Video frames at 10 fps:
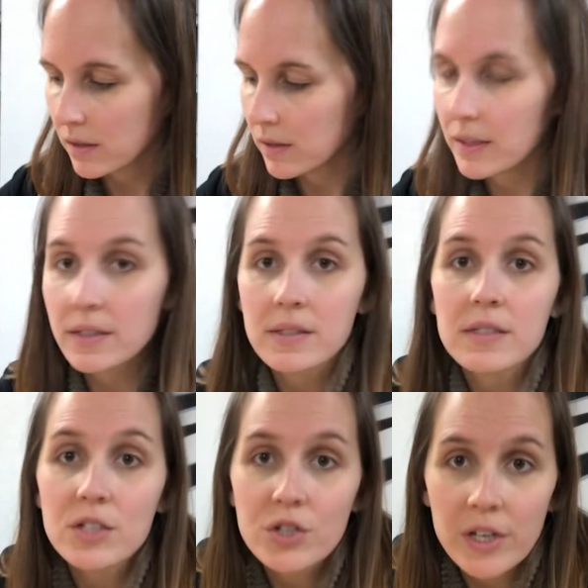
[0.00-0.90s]
this is
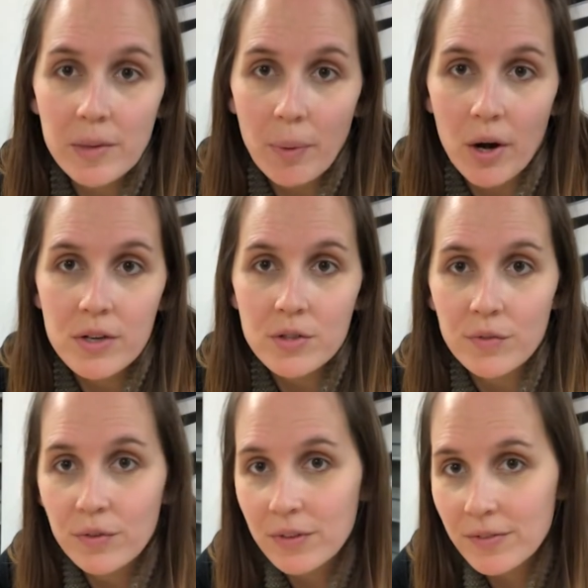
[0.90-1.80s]
the tricky part, so
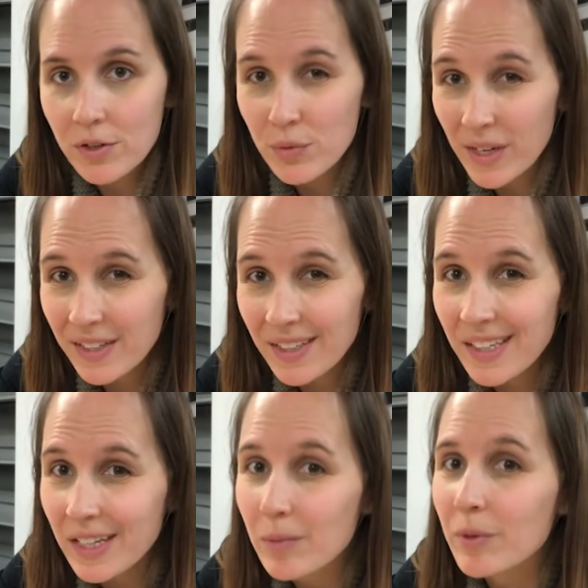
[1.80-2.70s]
if you've never threaded a
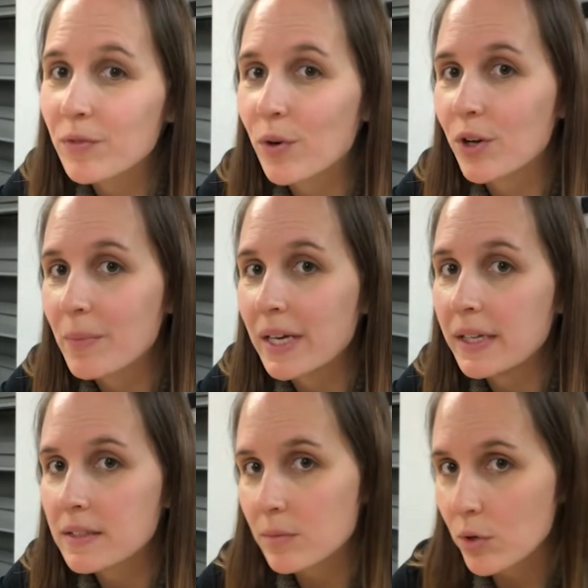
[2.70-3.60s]
needle before, you might
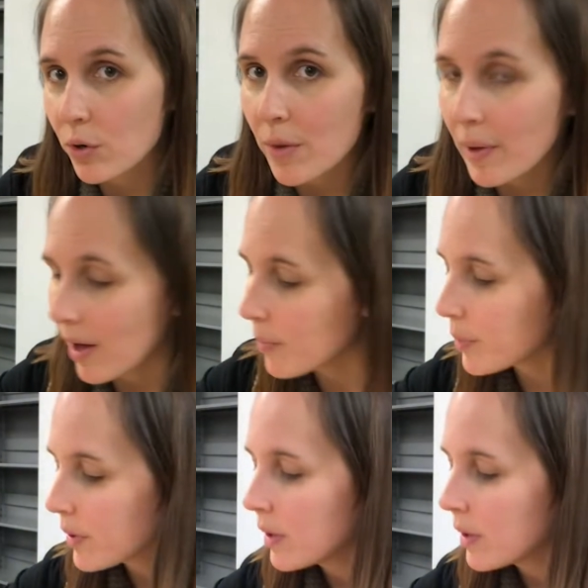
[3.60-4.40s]
need some grown-up help.